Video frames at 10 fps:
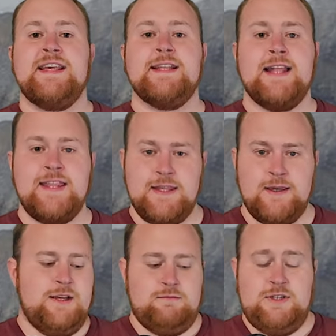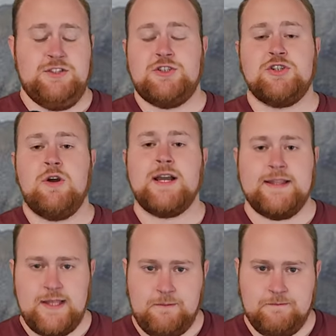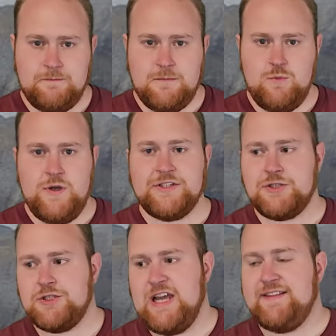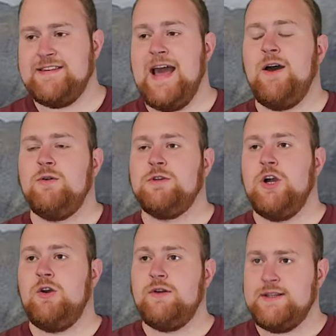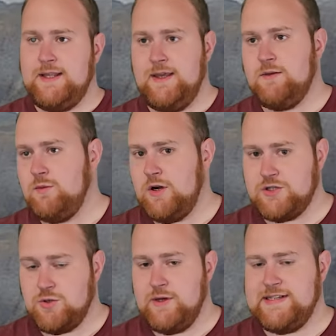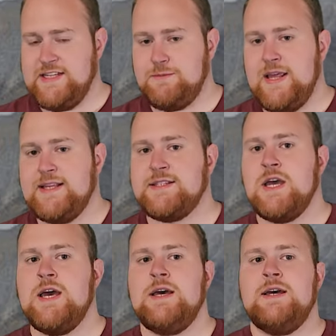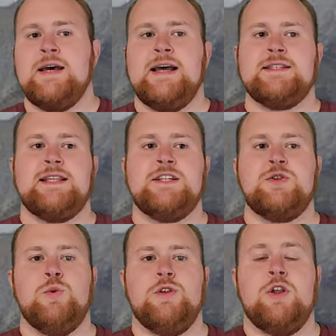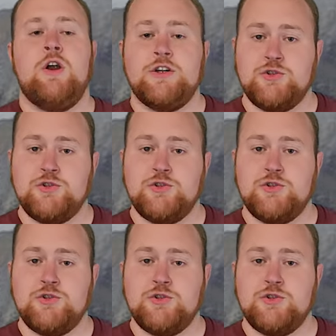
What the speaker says: Alethi and struck at them, which has now, currently, where our story takes place, has led to a large